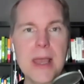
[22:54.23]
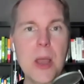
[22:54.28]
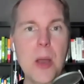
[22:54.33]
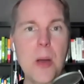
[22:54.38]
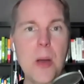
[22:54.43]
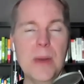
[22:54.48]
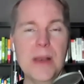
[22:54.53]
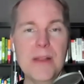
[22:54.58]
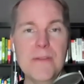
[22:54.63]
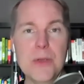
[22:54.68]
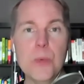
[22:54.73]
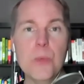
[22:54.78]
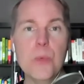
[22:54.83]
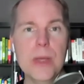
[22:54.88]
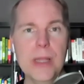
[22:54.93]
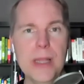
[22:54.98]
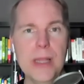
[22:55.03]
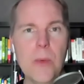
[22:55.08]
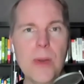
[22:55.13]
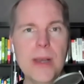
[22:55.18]
But if you
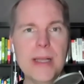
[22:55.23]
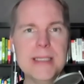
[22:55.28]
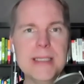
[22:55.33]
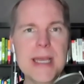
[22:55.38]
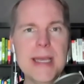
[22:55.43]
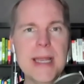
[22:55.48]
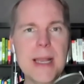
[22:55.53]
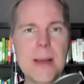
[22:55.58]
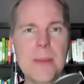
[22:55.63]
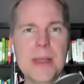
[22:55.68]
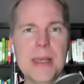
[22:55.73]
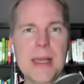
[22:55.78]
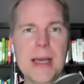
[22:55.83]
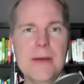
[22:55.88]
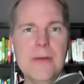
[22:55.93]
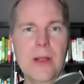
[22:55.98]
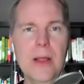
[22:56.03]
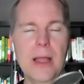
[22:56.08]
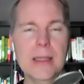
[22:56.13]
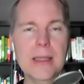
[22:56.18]
really want to take it up
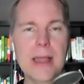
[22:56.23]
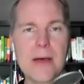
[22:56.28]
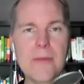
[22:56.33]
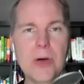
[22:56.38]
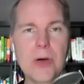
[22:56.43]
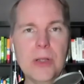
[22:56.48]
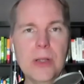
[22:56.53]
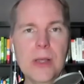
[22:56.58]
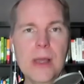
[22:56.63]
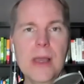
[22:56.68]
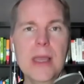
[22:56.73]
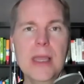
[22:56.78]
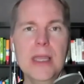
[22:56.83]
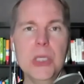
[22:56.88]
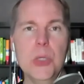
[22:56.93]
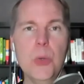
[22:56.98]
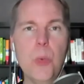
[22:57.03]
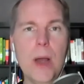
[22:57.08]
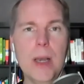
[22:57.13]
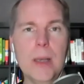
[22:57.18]
a level,
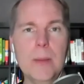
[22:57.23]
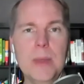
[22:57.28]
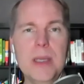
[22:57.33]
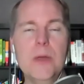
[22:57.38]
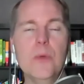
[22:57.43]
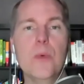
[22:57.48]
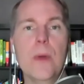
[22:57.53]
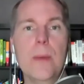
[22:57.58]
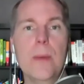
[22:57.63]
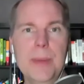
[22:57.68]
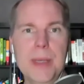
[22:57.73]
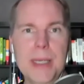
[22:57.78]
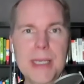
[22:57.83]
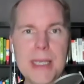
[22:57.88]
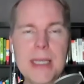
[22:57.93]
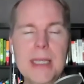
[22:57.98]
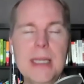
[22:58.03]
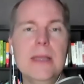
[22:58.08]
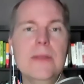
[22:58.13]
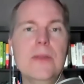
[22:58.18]
you want to be
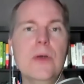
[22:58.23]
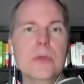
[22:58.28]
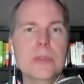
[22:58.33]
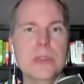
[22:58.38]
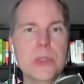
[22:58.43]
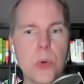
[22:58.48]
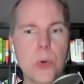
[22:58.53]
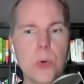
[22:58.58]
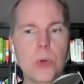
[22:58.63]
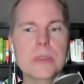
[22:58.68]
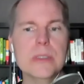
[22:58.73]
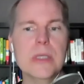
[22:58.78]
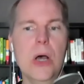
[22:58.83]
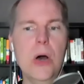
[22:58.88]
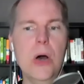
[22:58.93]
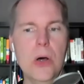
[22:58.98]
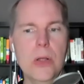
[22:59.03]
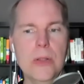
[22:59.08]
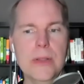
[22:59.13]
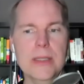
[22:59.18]
repeating those goals
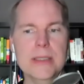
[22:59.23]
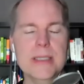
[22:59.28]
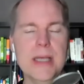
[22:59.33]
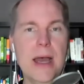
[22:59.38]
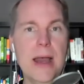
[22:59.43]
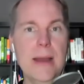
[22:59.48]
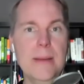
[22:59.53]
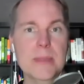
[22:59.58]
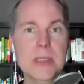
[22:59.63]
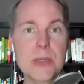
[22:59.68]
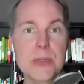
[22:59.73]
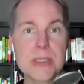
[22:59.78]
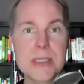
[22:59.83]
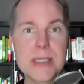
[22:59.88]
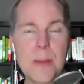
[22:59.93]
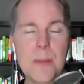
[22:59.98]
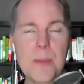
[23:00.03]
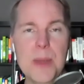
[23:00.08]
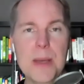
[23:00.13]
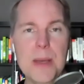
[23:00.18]
all the time. So
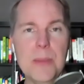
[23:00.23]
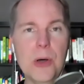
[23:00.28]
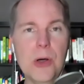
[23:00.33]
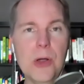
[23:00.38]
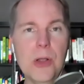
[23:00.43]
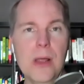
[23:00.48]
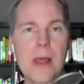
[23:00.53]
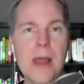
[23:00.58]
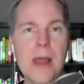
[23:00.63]
some people